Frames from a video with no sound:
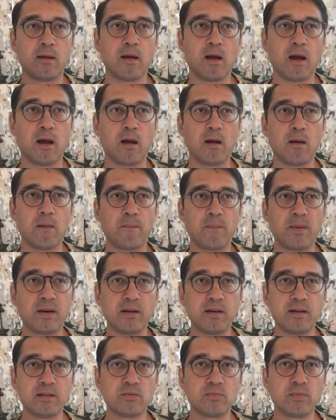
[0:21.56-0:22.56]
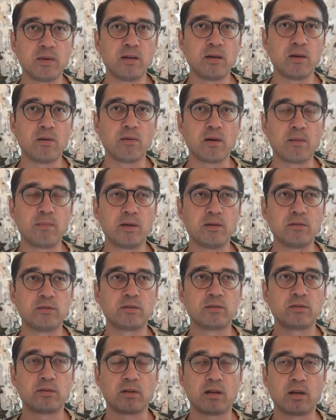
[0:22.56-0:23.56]
Uh, but in this video, I'm going
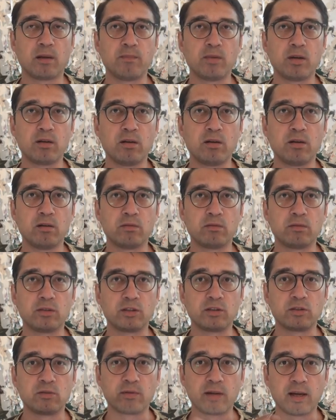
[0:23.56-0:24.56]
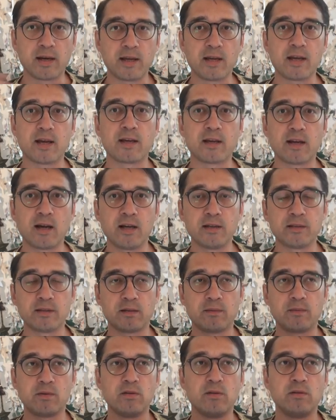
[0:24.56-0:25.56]
to I'm not going to just look at A I
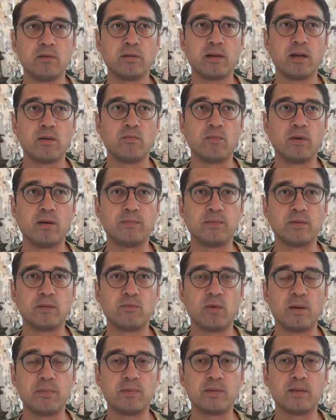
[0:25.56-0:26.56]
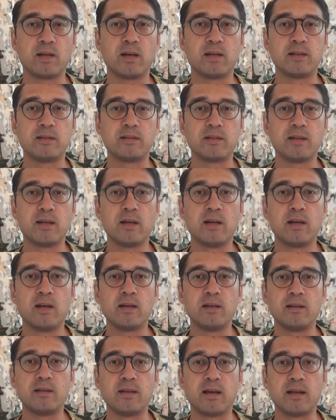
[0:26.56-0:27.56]
content. I'm going to look at webs websites
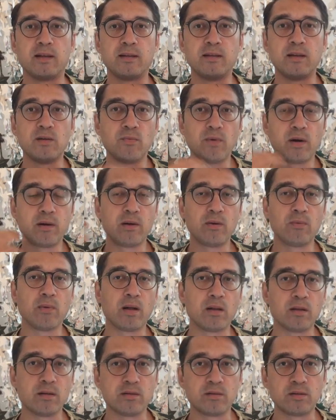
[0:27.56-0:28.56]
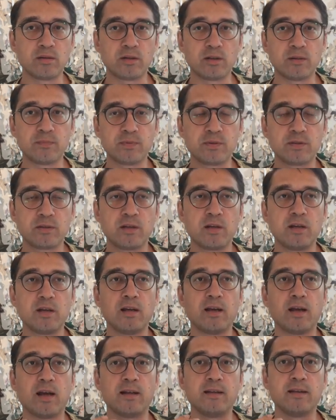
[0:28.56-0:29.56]
that did very well in SERPs,
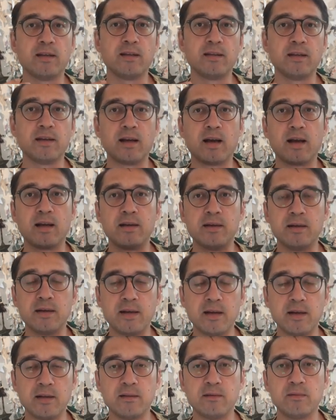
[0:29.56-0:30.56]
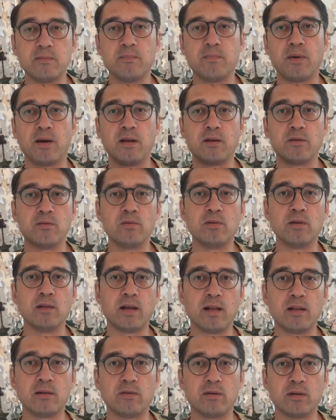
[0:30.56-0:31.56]
and then they got nailed by a
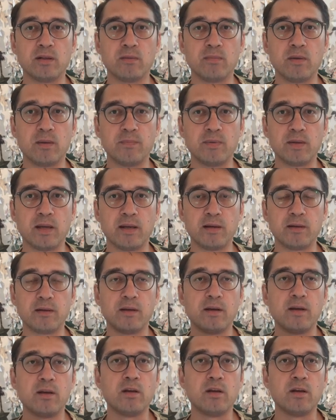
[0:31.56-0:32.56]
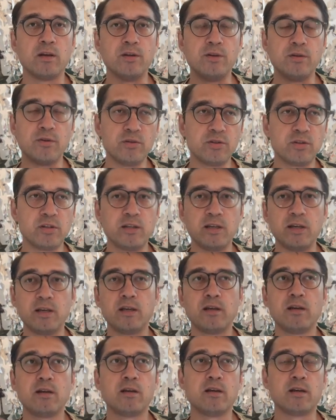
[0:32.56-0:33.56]
Google algorithm update.
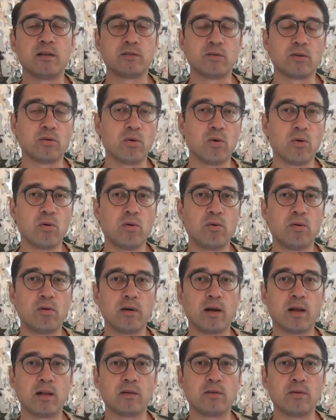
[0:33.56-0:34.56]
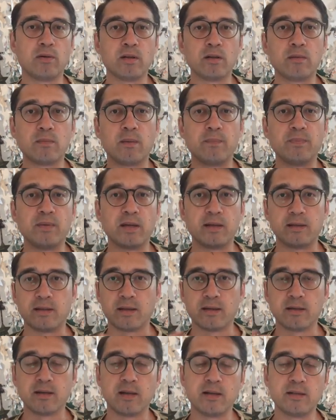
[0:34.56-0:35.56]
Usually it's the core algorithm update
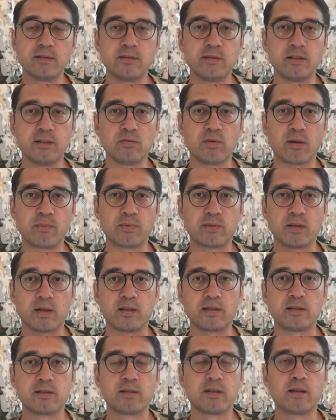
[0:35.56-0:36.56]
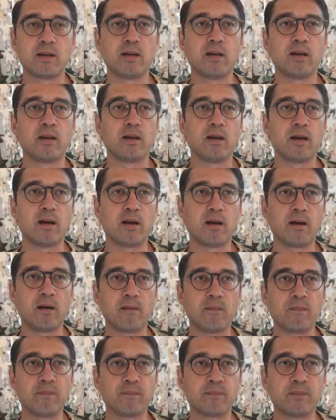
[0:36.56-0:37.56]
that nails these websites.
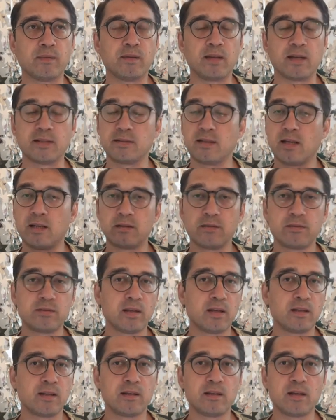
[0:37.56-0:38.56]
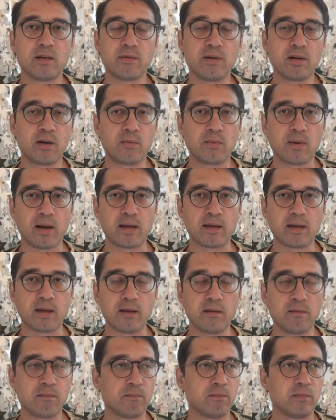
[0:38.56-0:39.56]
Um, that's not to say that they were not
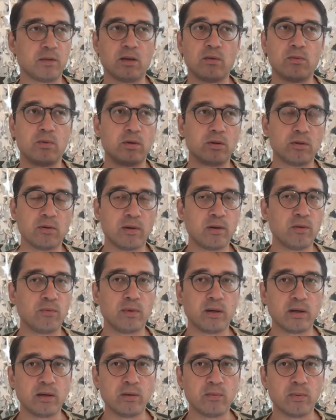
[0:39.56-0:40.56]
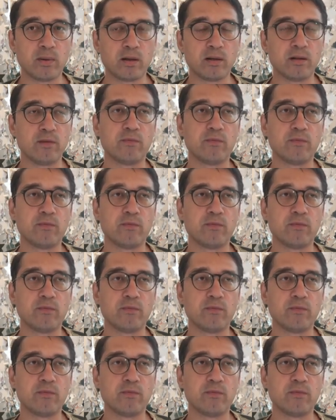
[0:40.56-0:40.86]
ranking. They were doing really well.